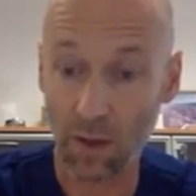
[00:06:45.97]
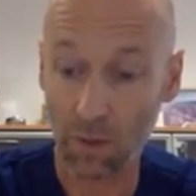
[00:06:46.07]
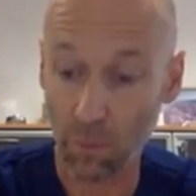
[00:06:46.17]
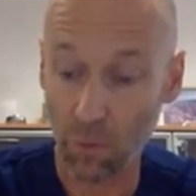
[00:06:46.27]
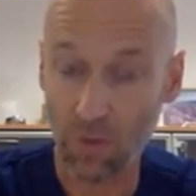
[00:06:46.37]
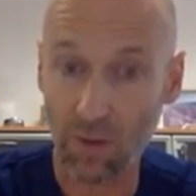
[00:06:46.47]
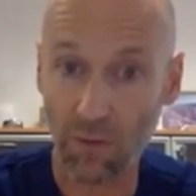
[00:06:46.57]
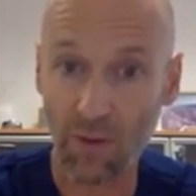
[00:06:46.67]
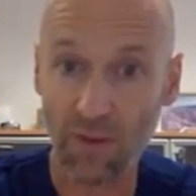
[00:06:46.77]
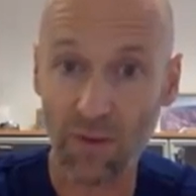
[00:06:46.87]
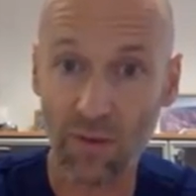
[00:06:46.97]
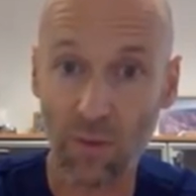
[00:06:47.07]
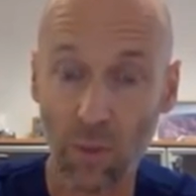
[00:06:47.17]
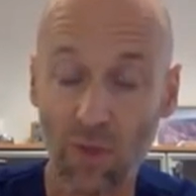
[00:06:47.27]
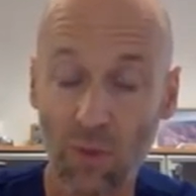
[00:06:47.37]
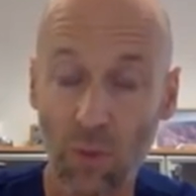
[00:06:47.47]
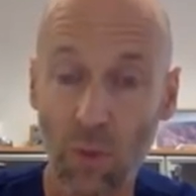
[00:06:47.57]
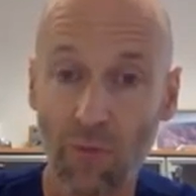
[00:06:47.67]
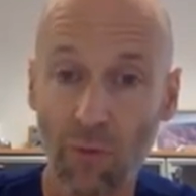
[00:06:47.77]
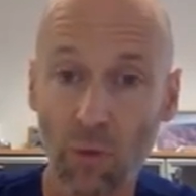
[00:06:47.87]
Most interventions, so we
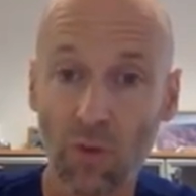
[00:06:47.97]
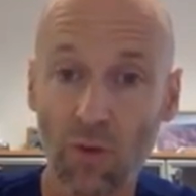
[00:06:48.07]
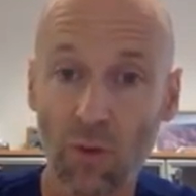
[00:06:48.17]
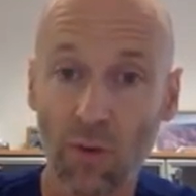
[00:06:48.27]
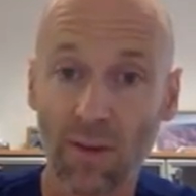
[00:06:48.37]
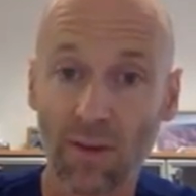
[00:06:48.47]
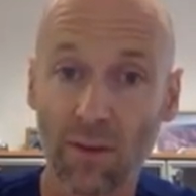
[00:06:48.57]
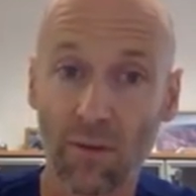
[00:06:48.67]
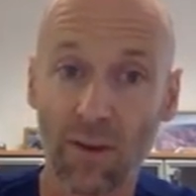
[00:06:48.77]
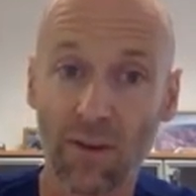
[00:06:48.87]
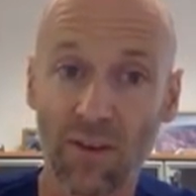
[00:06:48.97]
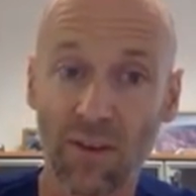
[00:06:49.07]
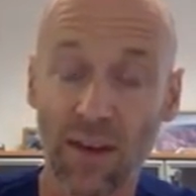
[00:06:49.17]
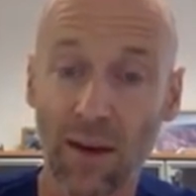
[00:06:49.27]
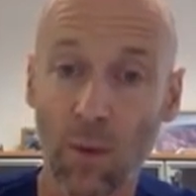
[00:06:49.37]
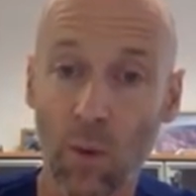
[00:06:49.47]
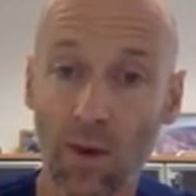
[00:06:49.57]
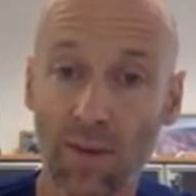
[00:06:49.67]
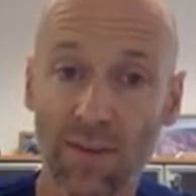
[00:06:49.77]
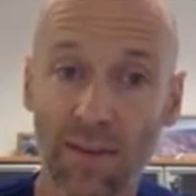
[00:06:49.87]
voted on these interventions, and the
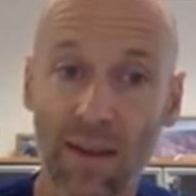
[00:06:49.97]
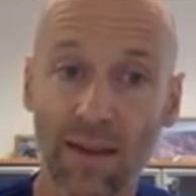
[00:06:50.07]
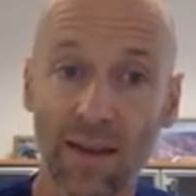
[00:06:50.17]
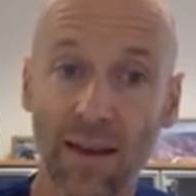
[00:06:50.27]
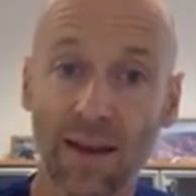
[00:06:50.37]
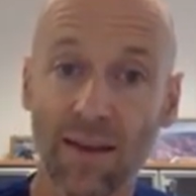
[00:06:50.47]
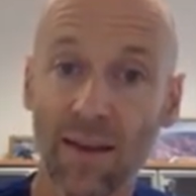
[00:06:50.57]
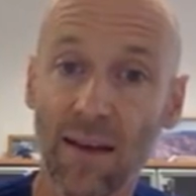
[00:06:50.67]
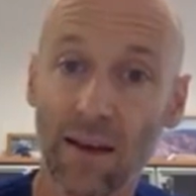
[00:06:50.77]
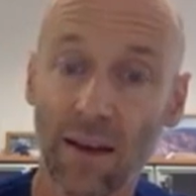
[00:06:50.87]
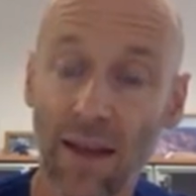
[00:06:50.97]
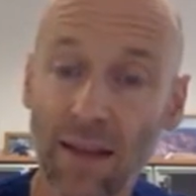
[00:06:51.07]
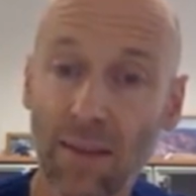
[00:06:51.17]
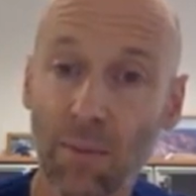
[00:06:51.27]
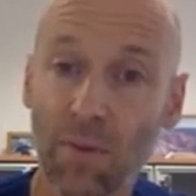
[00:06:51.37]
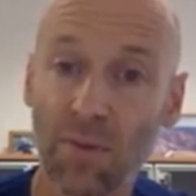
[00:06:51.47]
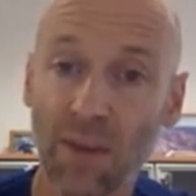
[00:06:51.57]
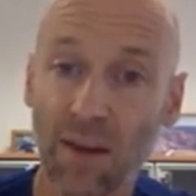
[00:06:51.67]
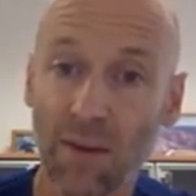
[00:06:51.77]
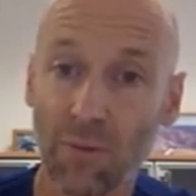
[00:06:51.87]
ones that had an
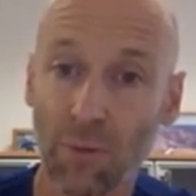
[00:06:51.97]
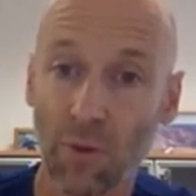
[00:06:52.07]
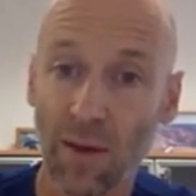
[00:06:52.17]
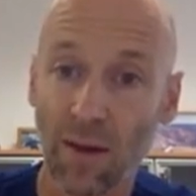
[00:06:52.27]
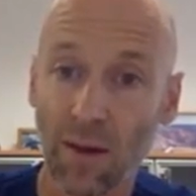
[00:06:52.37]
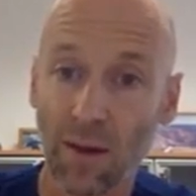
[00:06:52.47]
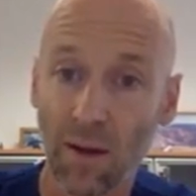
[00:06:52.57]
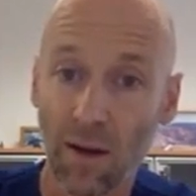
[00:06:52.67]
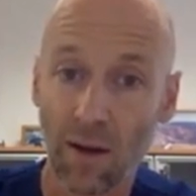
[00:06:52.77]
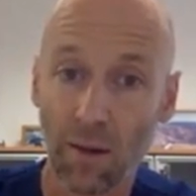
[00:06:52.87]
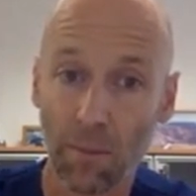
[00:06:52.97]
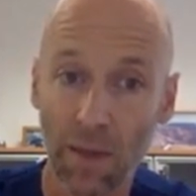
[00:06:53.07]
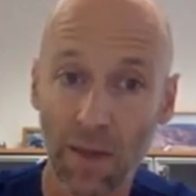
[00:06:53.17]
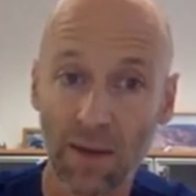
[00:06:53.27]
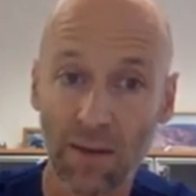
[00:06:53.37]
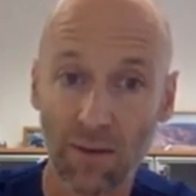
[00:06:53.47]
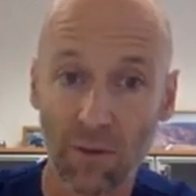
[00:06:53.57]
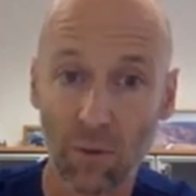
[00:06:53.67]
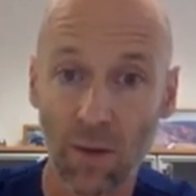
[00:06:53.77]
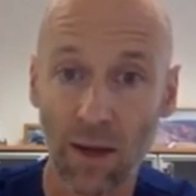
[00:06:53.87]
80% vote in made it
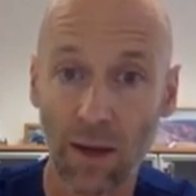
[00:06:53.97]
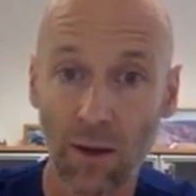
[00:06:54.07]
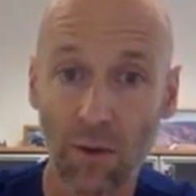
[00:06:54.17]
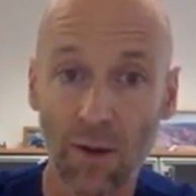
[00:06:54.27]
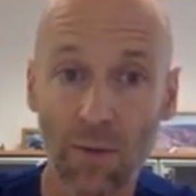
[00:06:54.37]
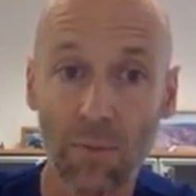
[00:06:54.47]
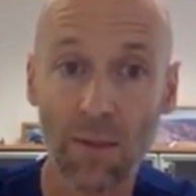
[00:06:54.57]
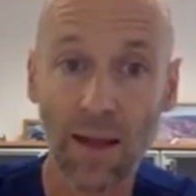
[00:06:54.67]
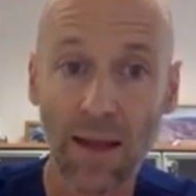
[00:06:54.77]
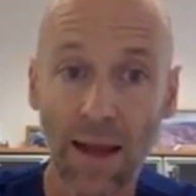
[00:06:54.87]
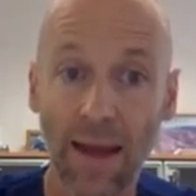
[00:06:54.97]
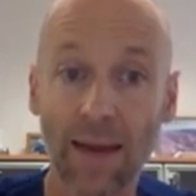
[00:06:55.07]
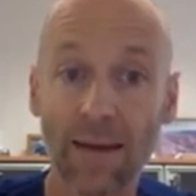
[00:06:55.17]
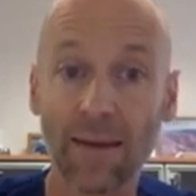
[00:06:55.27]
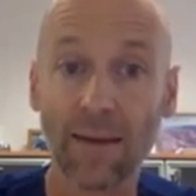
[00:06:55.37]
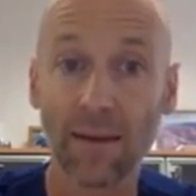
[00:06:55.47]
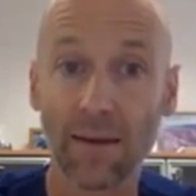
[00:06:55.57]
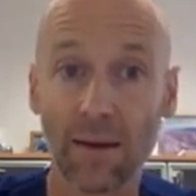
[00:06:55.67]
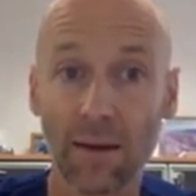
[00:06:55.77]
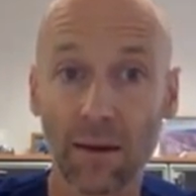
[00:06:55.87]
to the algorithm, and the
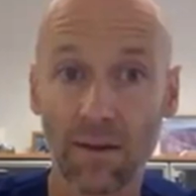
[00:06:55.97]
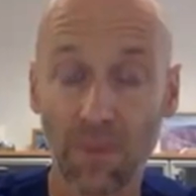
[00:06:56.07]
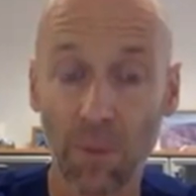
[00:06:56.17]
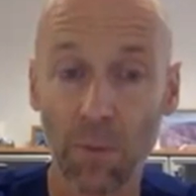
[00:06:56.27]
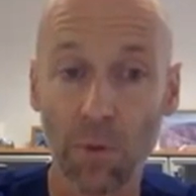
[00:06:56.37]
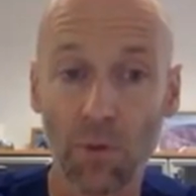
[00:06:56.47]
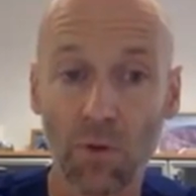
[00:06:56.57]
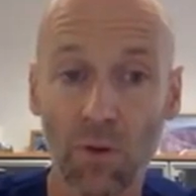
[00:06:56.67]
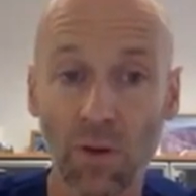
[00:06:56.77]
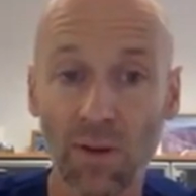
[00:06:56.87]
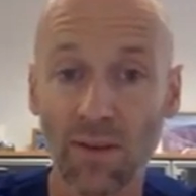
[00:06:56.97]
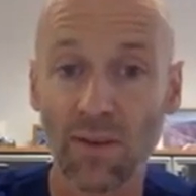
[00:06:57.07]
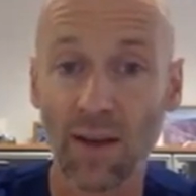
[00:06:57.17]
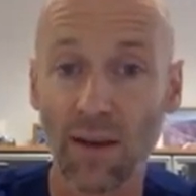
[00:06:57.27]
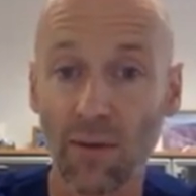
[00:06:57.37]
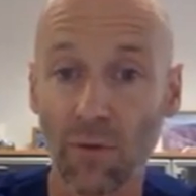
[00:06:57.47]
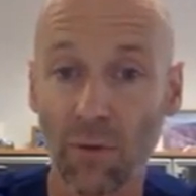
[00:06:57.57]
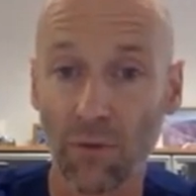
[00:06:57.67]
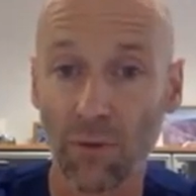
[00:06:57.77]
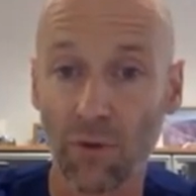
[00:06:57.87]
CIBIC protocol is designed for
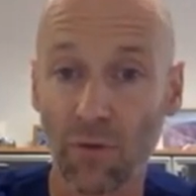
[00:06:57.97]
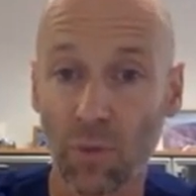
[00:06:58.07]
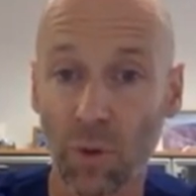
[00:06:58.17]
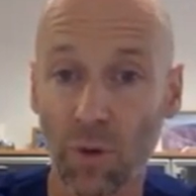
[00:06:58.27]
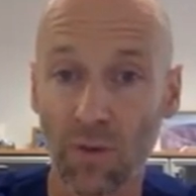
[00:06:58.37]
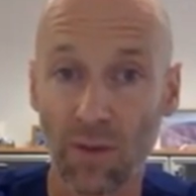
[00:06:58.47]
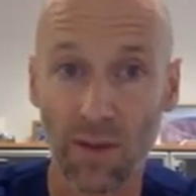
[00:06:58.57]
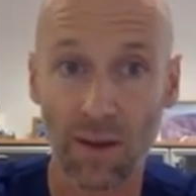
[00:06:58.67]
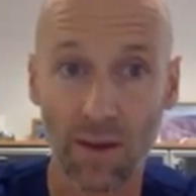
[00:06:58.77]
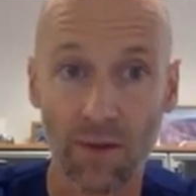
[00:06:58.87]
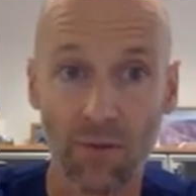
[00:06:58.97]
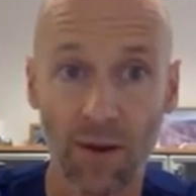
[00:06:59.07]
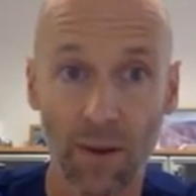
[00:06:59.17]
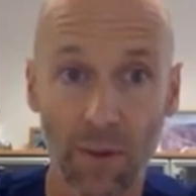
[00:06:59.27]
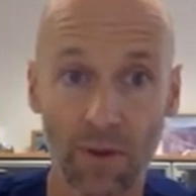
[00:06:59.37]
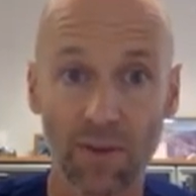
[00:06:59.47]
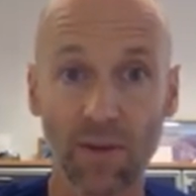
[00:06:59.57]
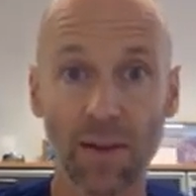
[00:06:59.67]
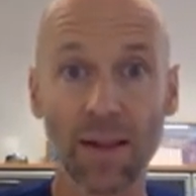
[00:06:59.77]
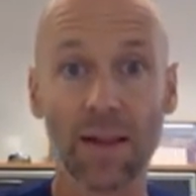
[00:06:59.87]
a first world environment.
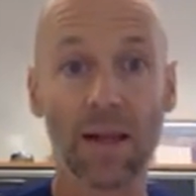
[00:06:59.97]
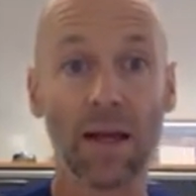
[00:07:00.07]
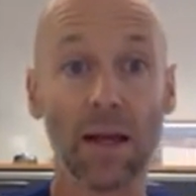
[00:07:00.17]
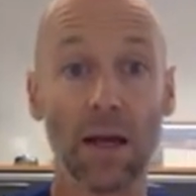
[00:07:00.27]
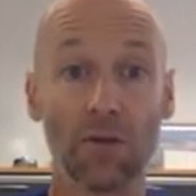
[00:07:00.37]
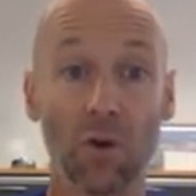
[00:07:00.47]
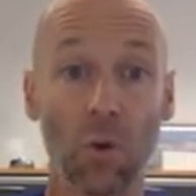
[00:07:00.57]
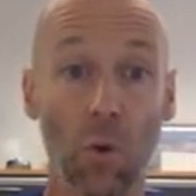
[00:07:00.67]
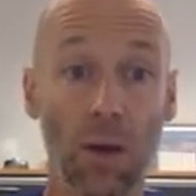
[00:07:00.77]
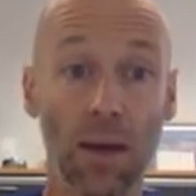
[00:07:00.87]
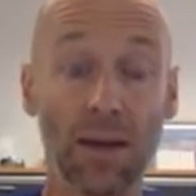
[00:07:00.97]
So it